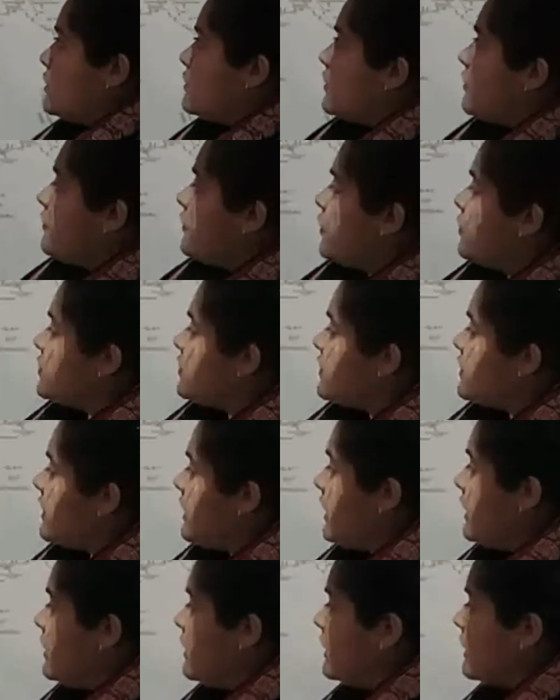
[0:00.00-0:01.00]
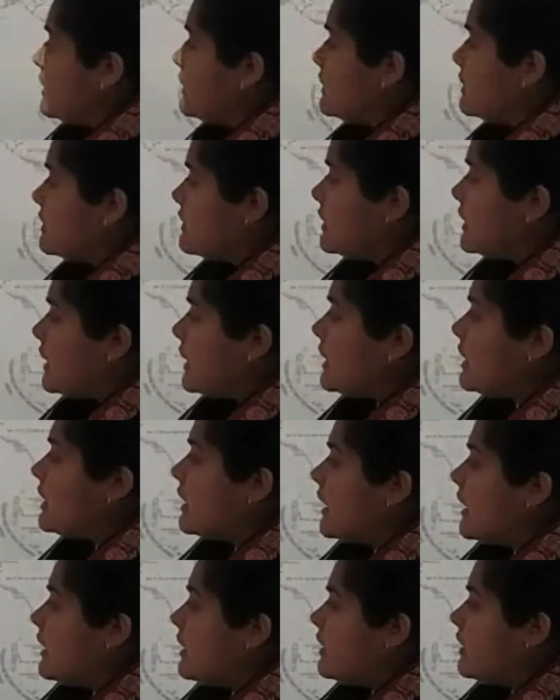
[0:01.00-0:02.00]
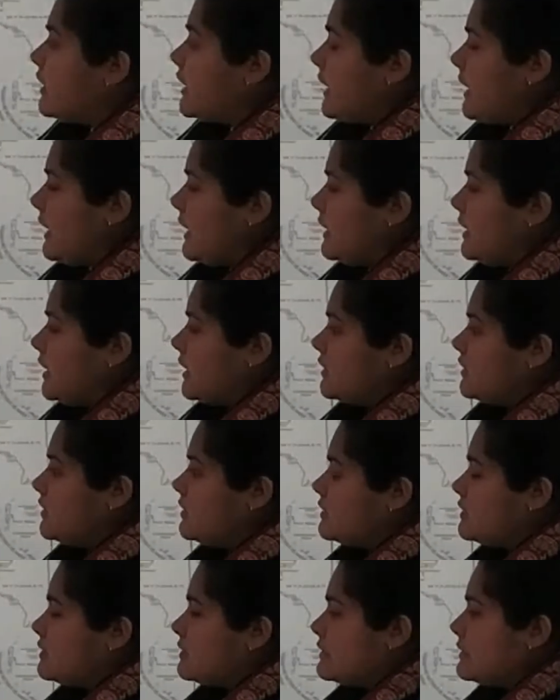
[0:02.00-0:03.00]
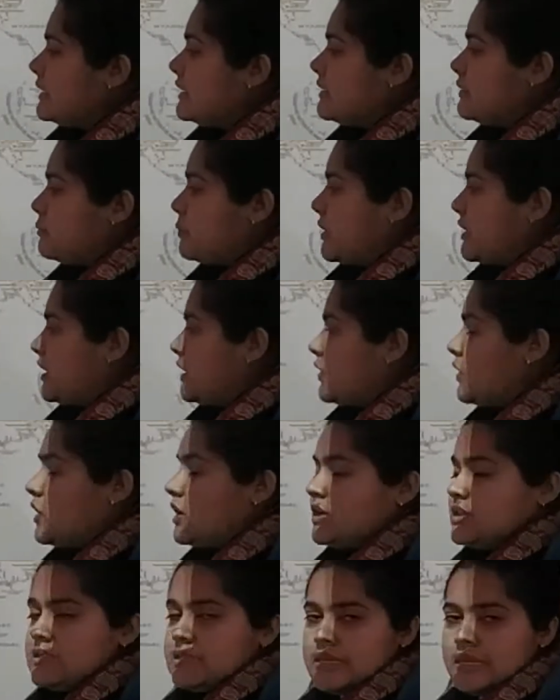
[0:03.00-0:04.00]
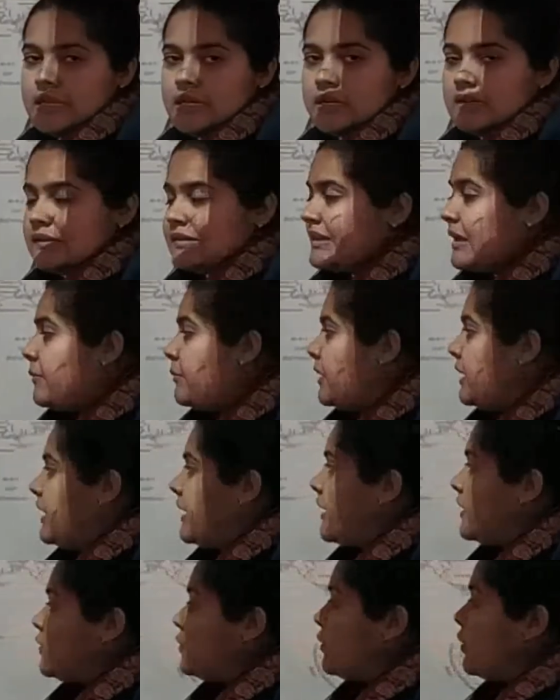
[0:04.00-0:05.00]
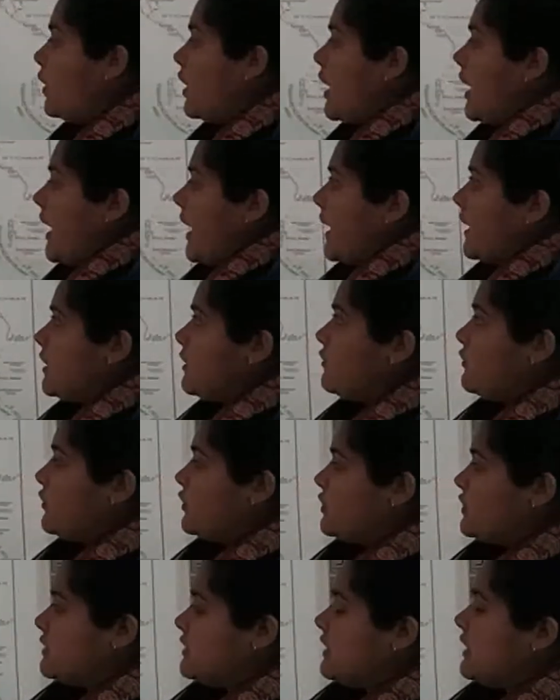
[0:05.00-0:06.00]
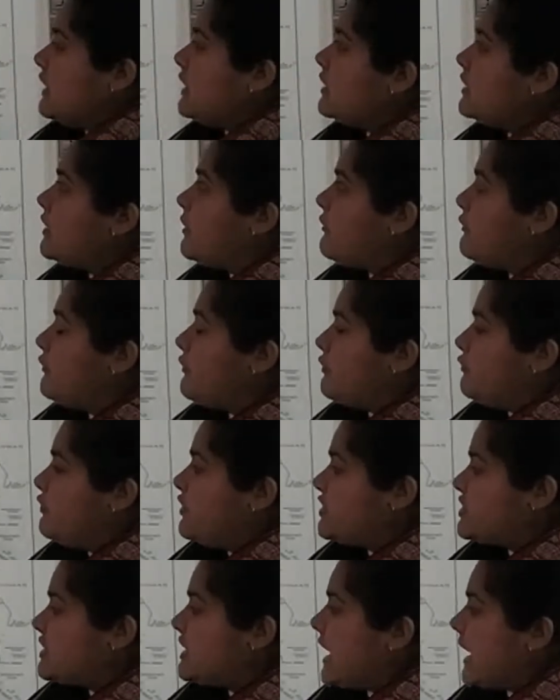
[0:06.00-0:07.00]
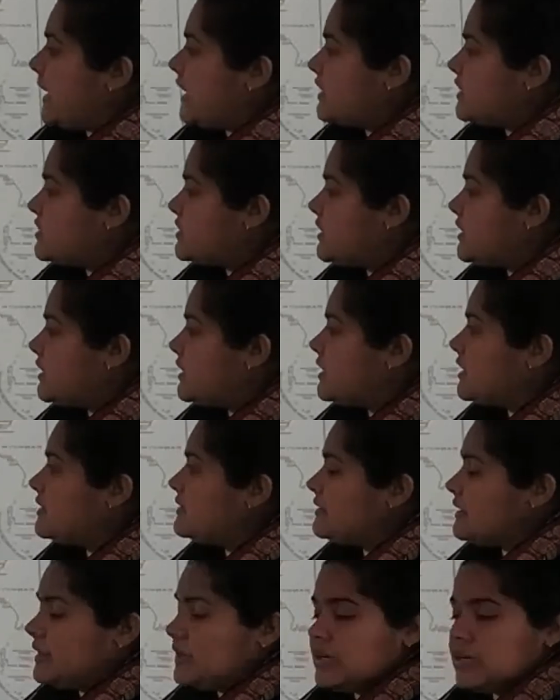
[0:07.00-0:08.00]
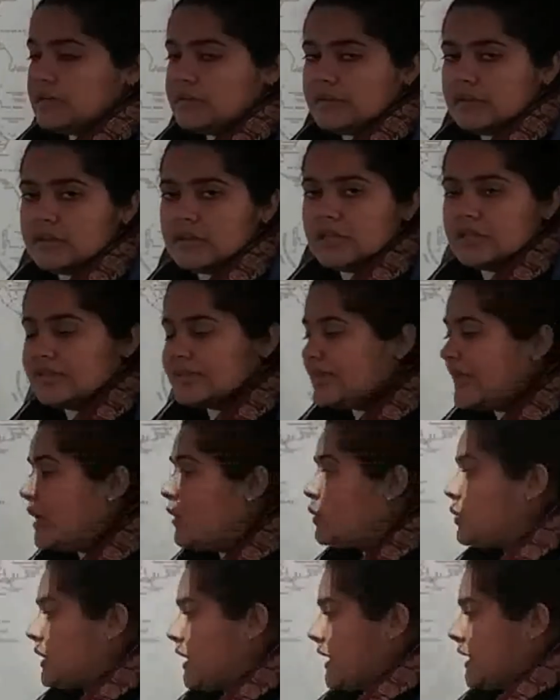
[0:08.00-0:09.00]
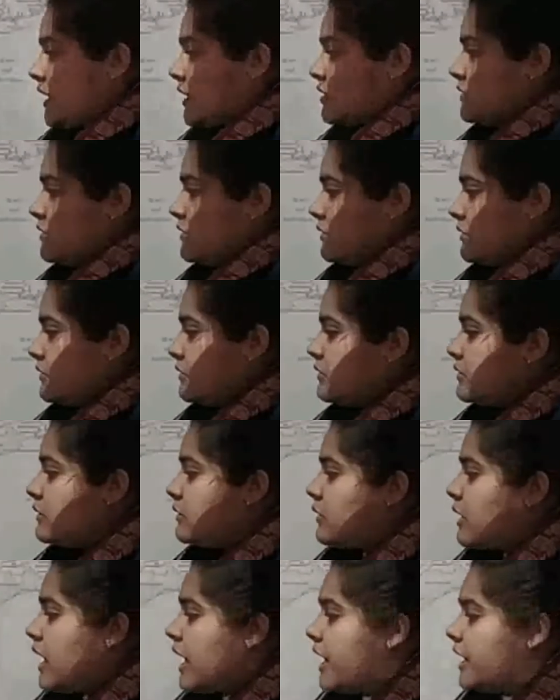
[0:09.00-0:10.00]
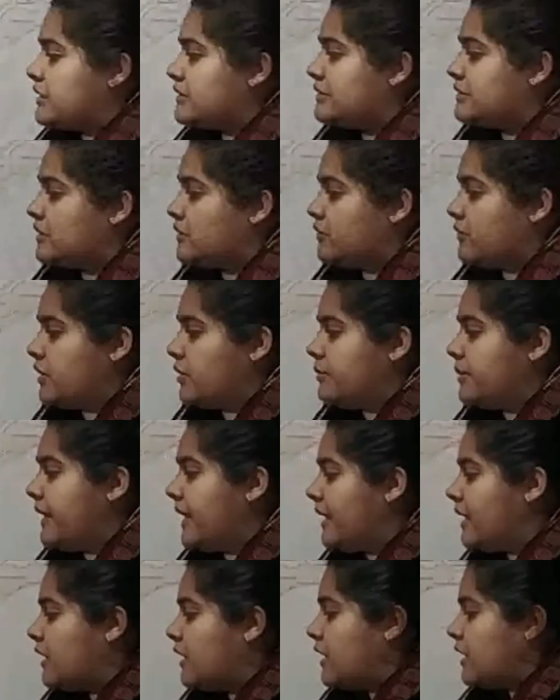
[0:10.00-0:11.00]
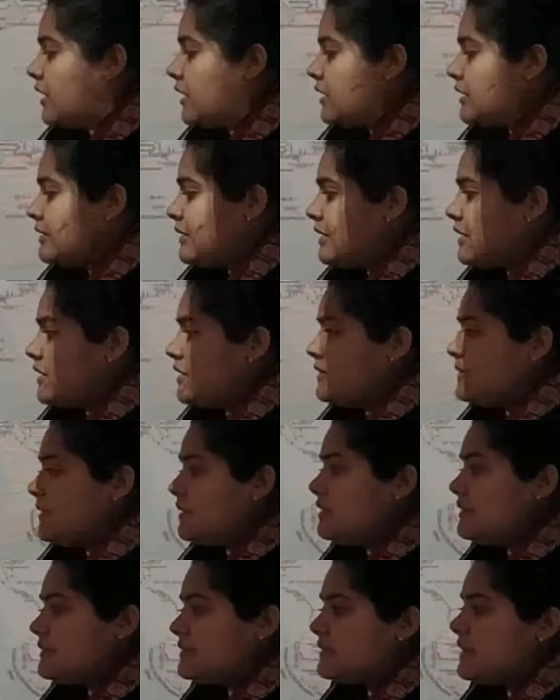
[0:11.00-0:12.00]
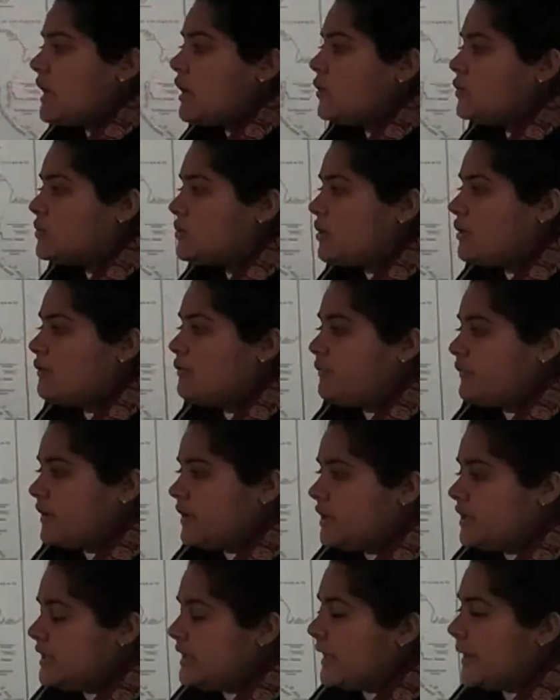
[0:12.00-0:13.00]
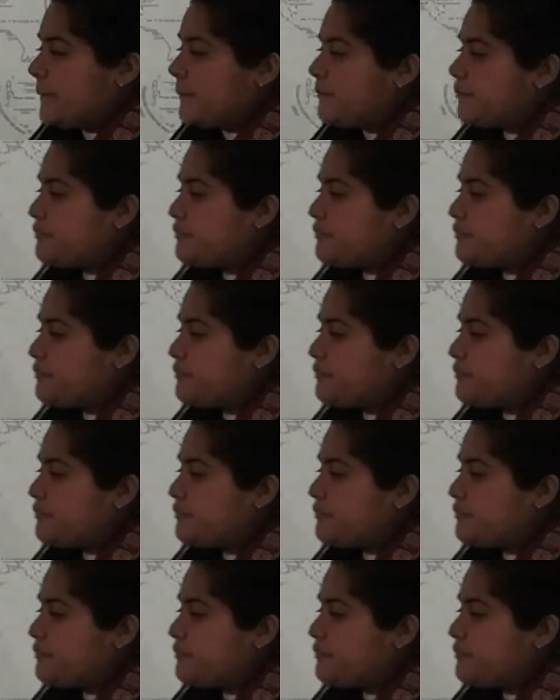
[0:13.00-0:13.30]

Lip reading: So if you see here, this green color area, this particular state is Tamil Nadu, and if you see which direction it is in the south direction. So answer will be, it is in south of India.